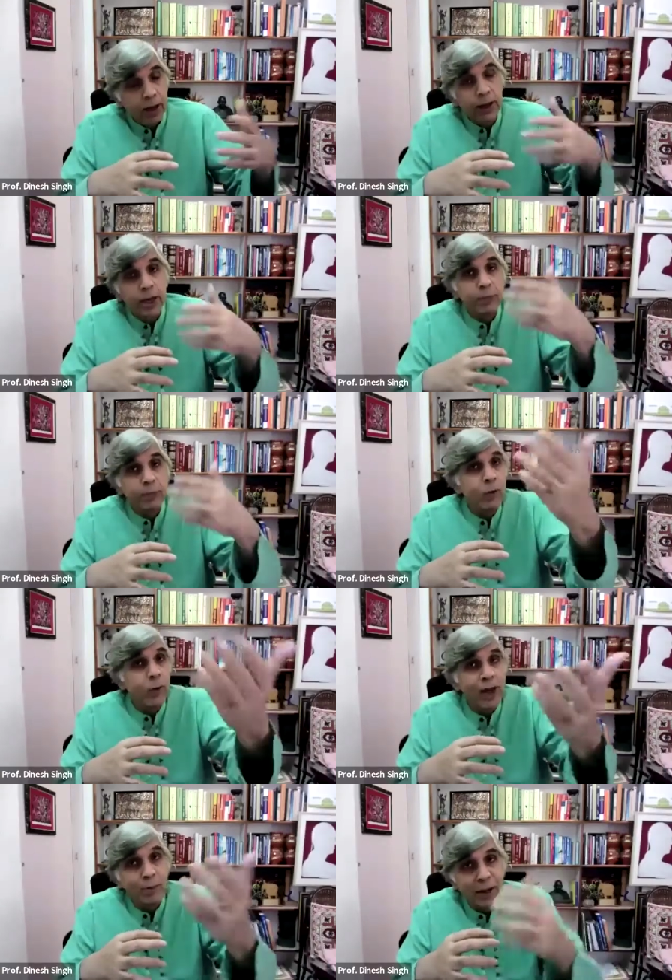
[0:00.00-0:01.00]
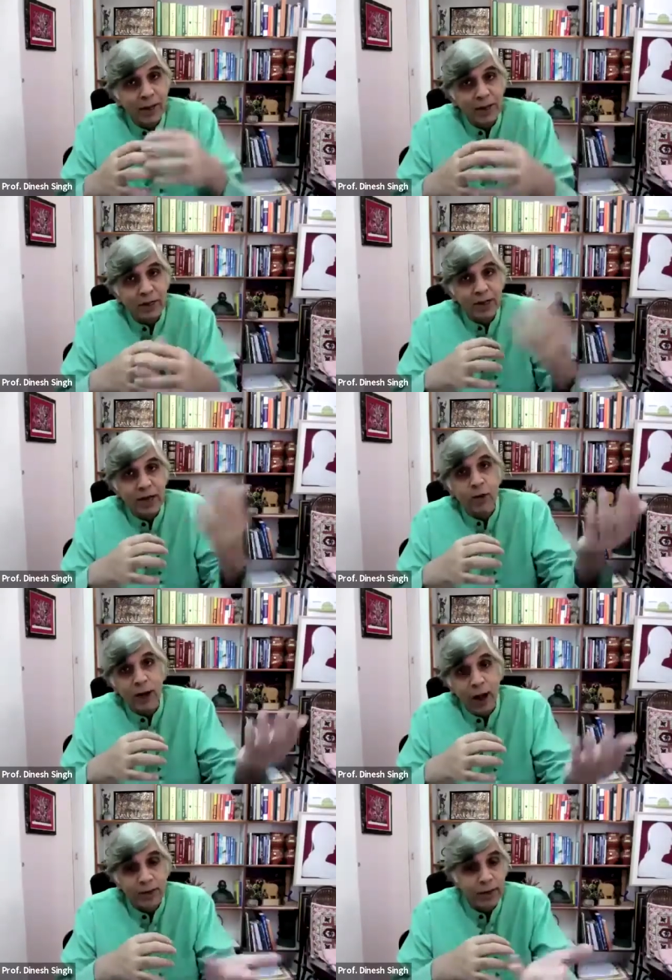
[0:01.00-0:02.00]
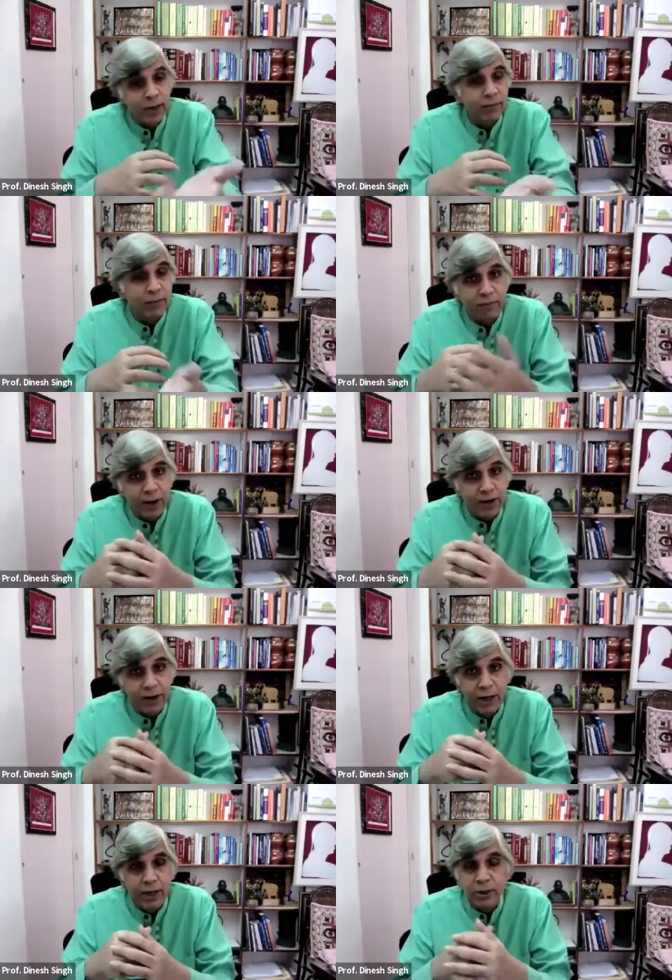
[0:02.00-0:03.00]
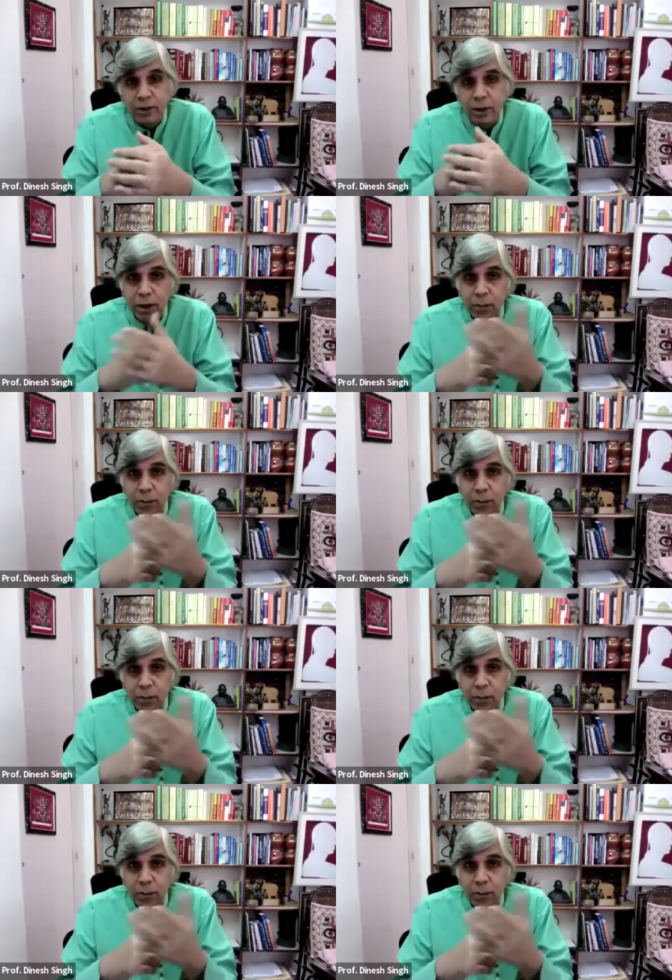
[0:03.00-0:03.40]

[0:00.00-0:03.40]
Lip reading: and it may well be that Sanatan and even Viralise